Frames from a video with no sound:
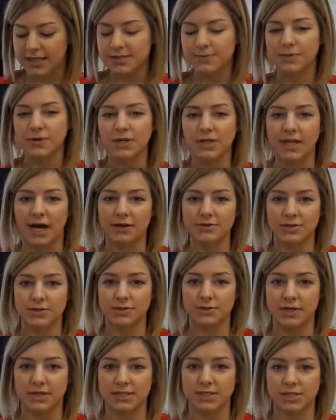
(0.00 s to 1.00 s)
This will allow
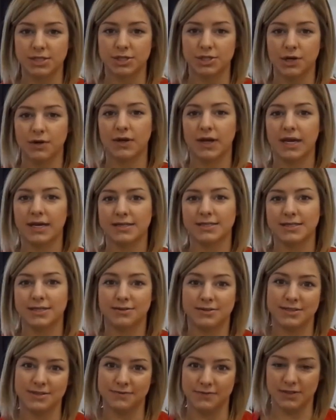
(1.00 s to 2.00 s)
students to showcase
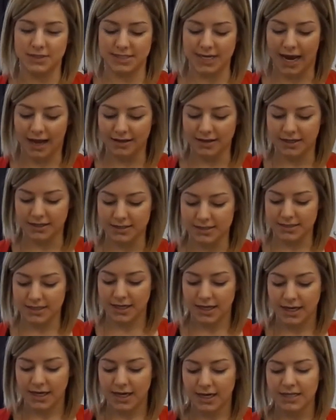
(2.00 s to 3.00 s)
their different talents.